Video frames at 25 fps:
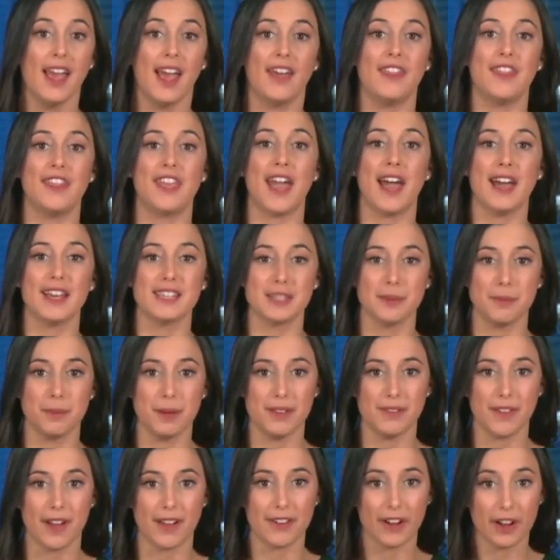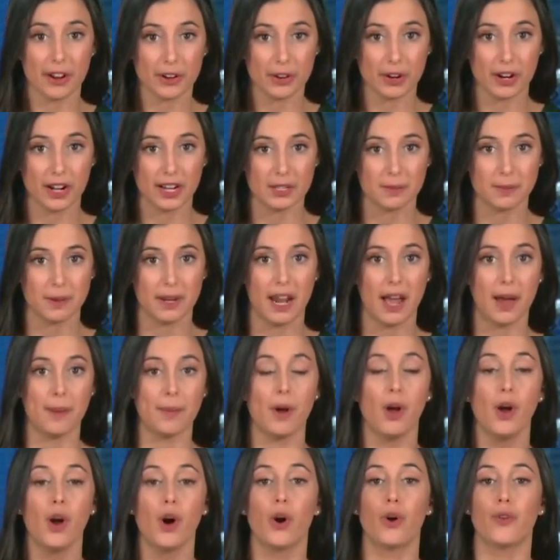And the S&P 500 has been
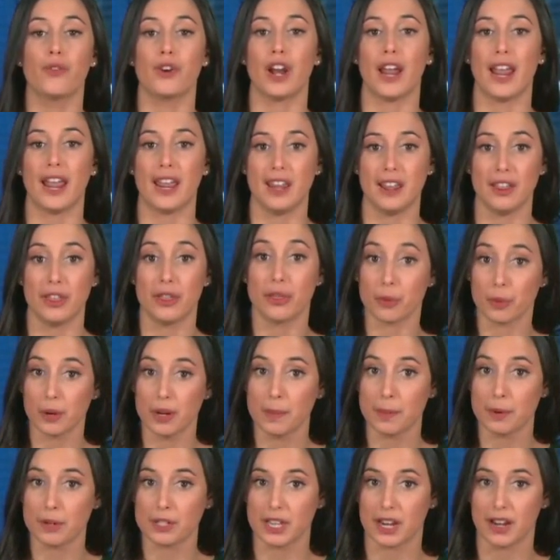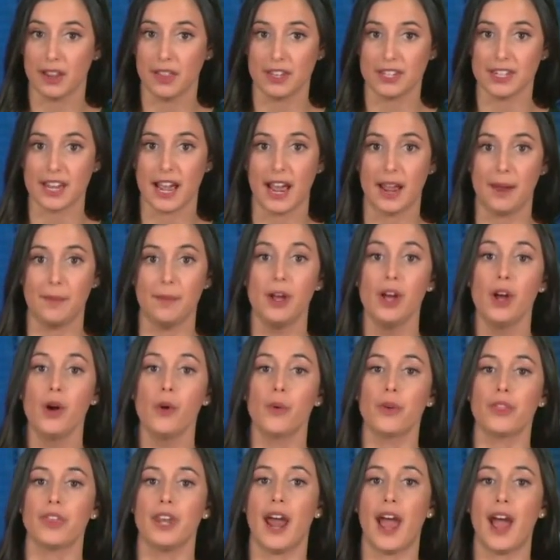up over 83% of the time
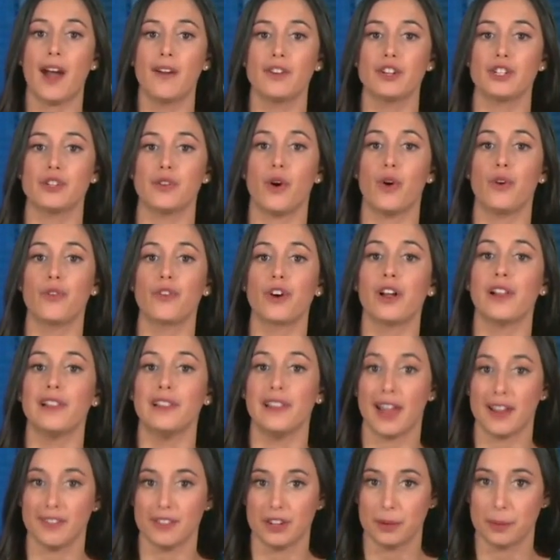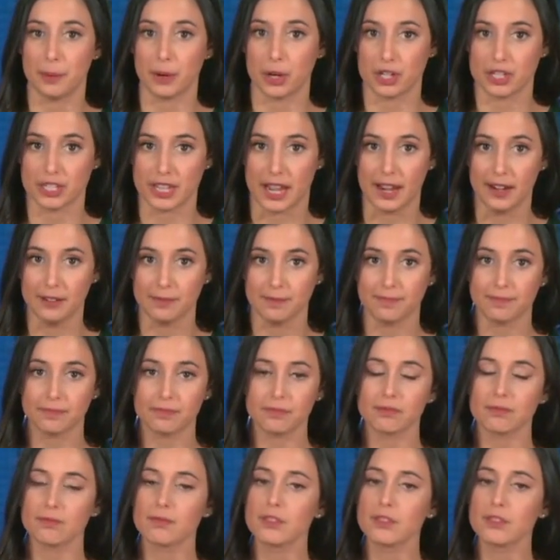with an average of over 11%.